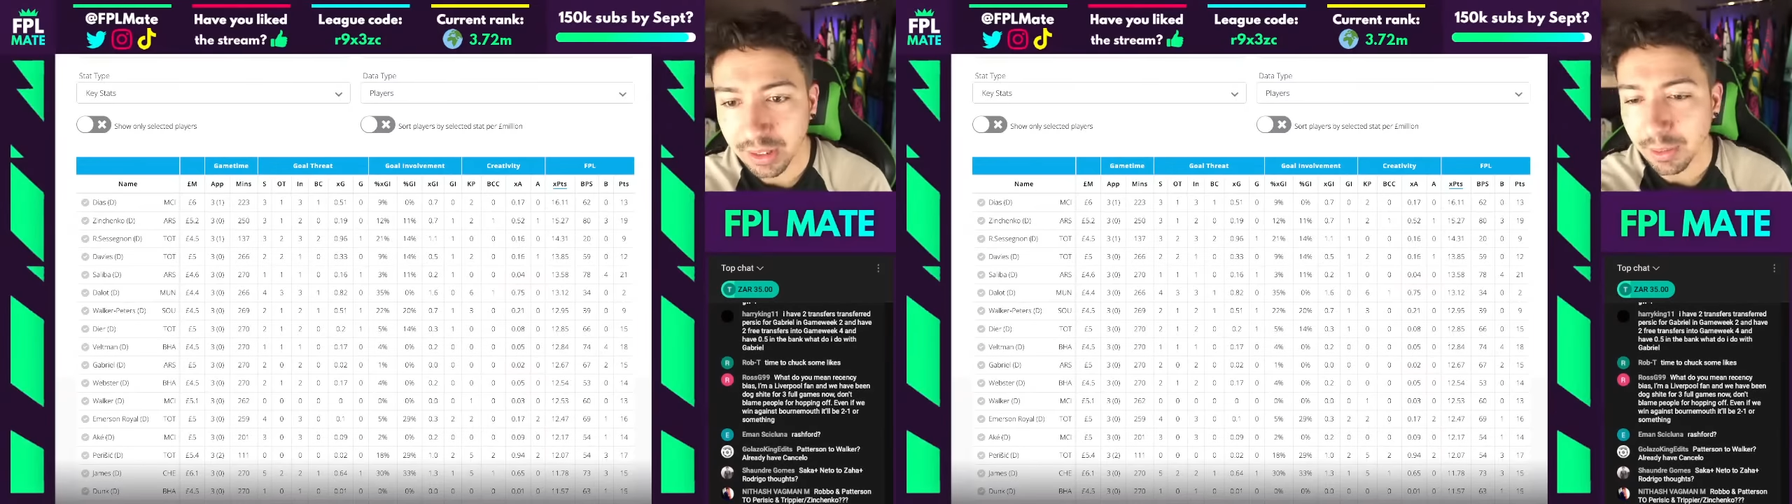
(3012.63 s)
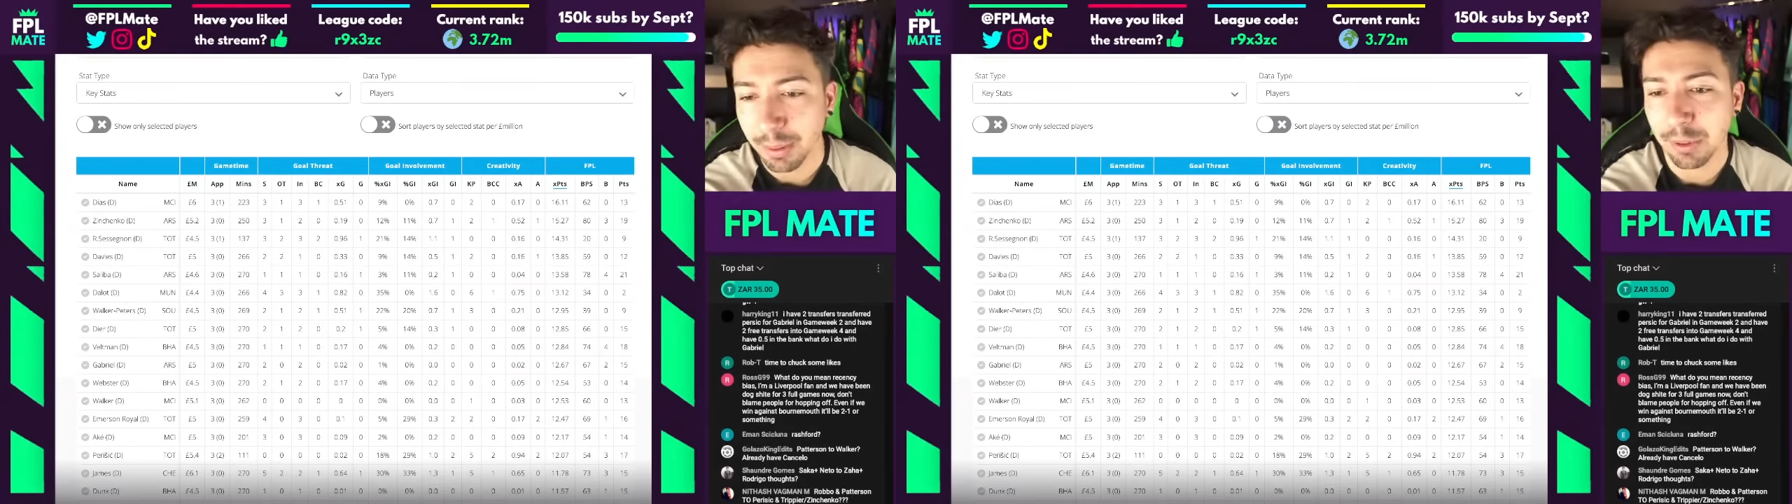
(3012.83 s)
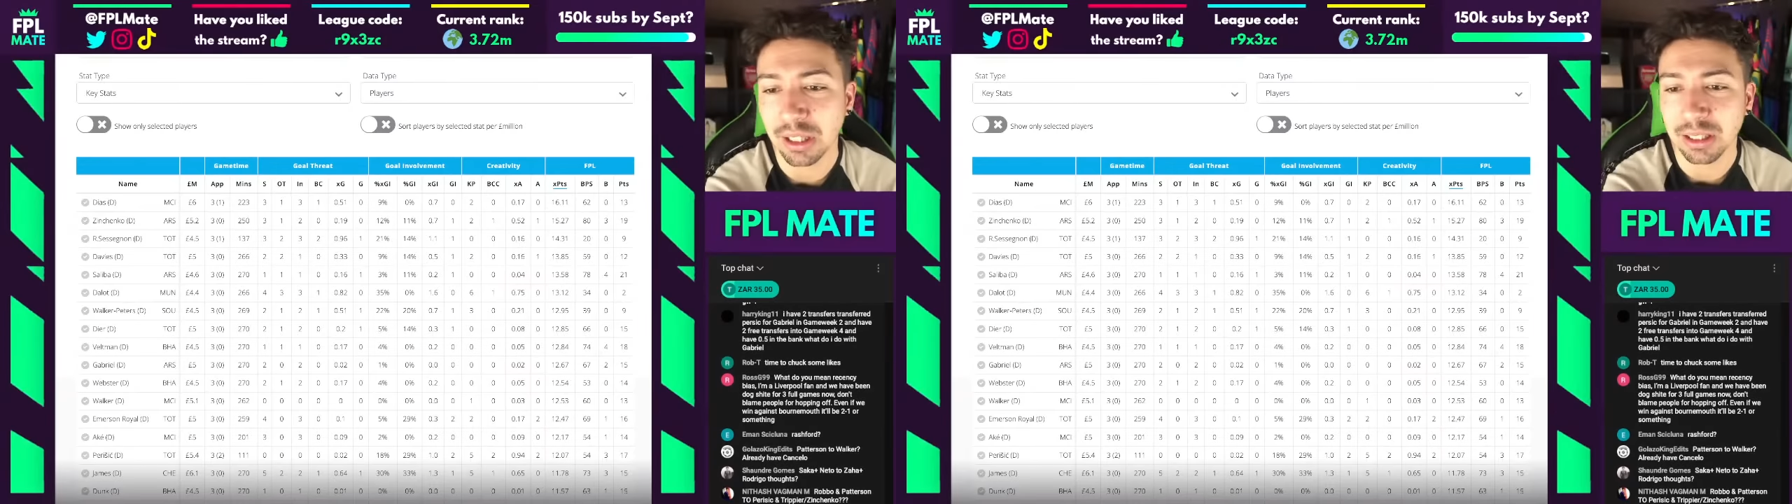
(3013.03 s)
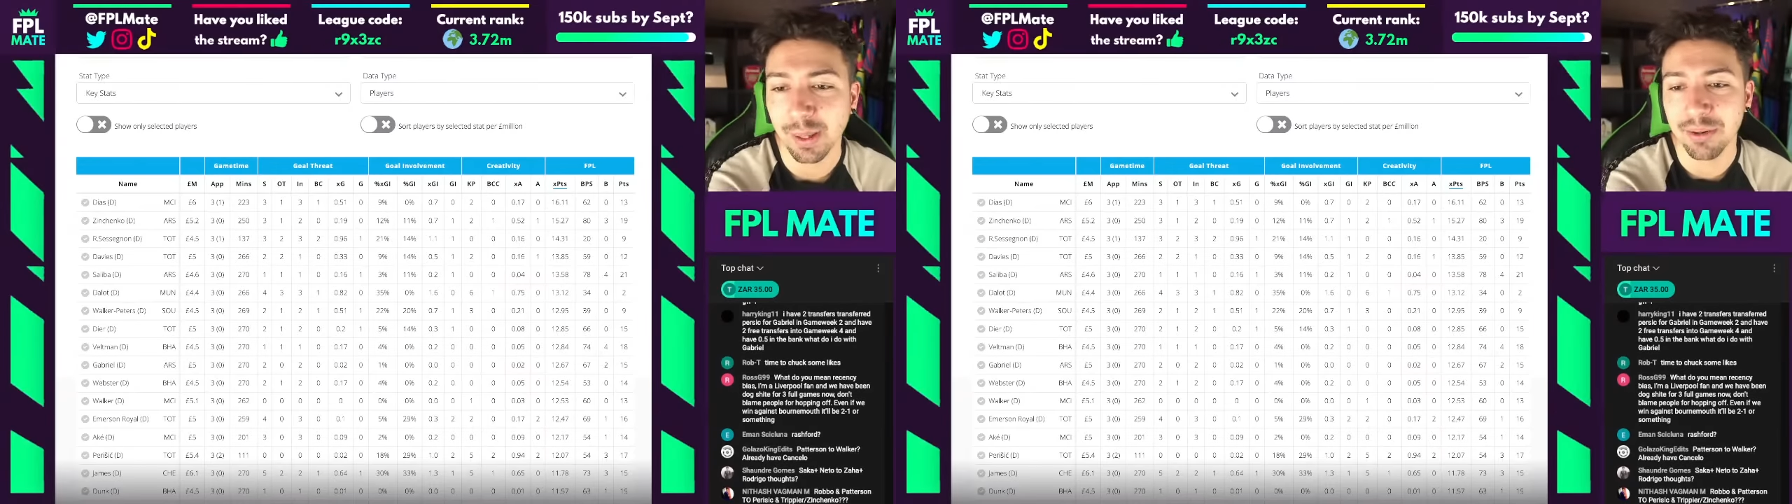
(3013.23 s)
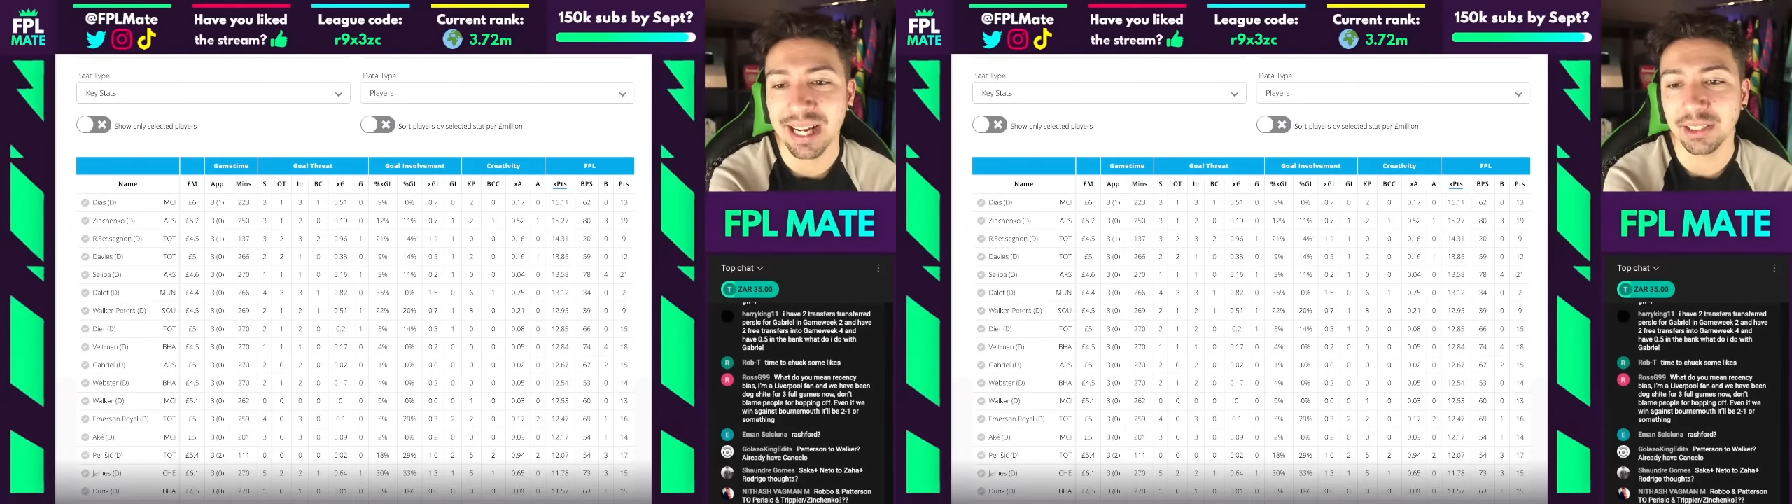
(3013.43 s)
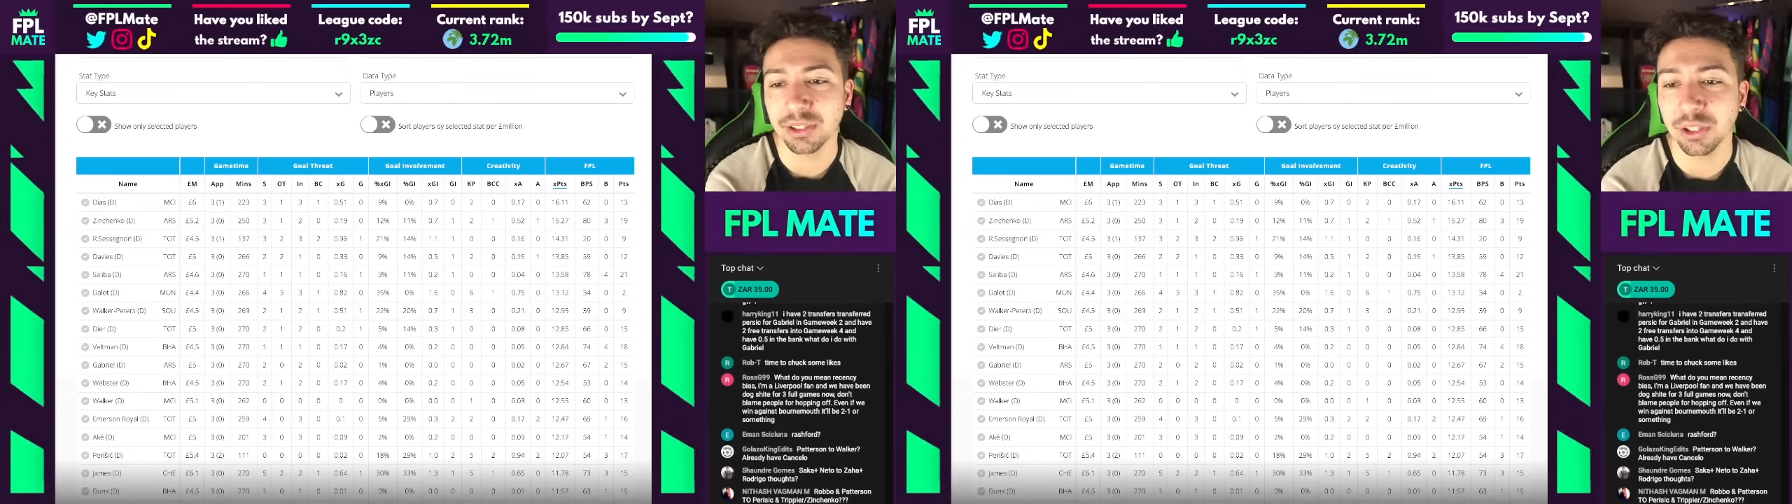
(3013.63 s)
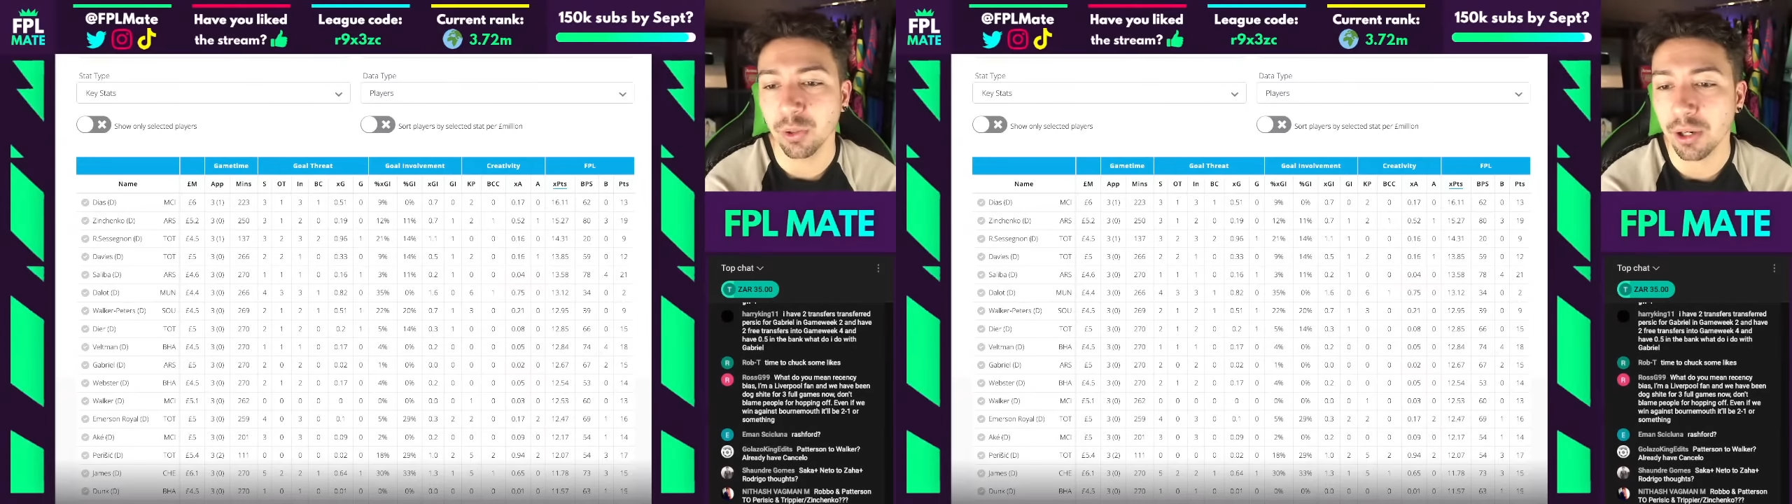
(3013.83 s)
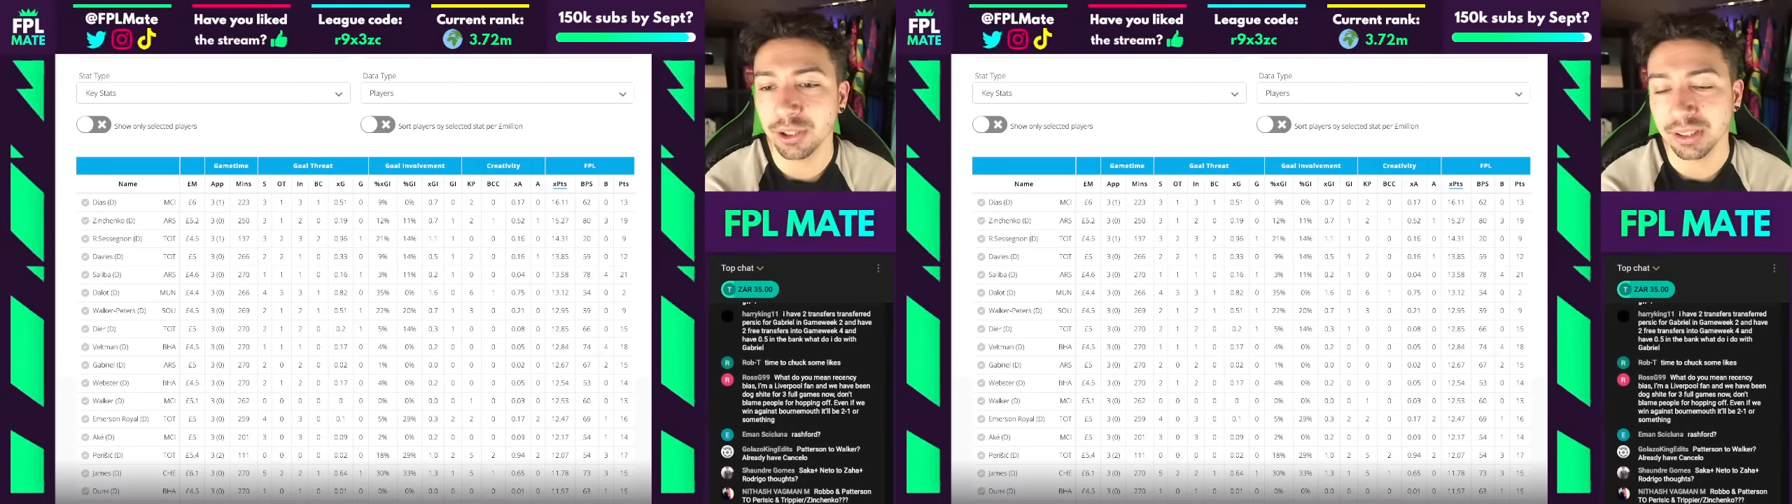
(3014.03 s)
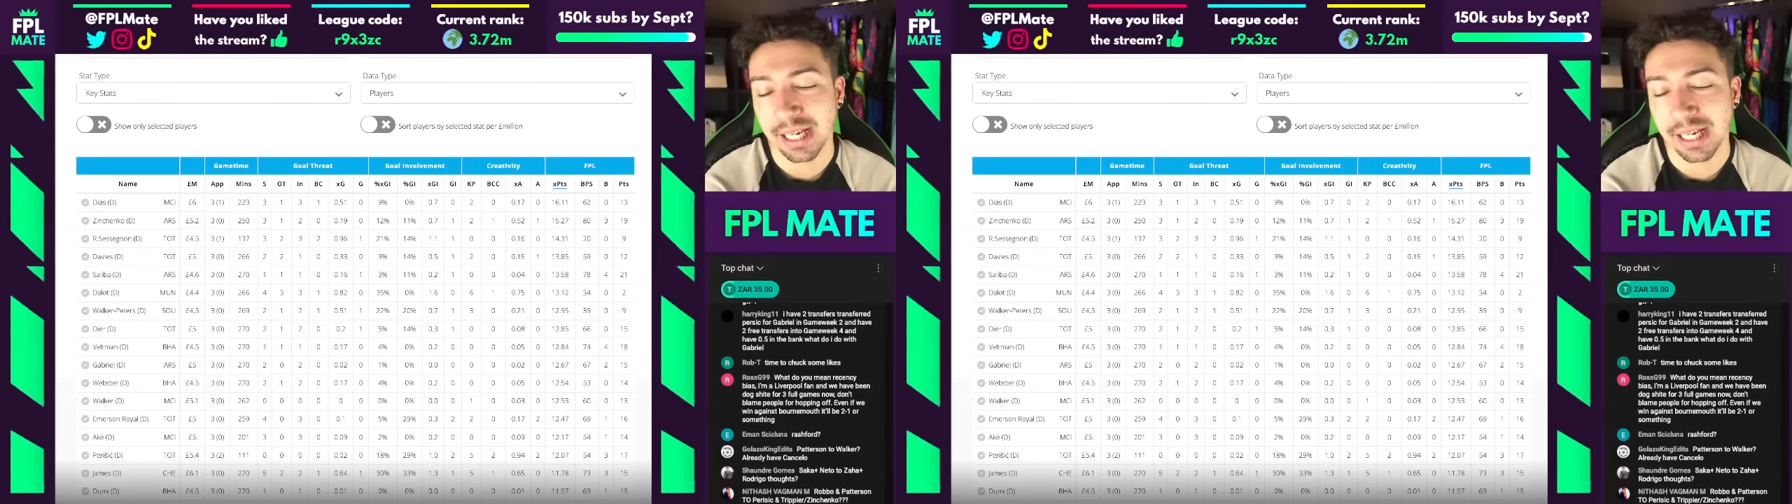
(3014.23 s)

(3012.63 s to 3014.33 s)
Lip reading: People are asking about Neto to Gross.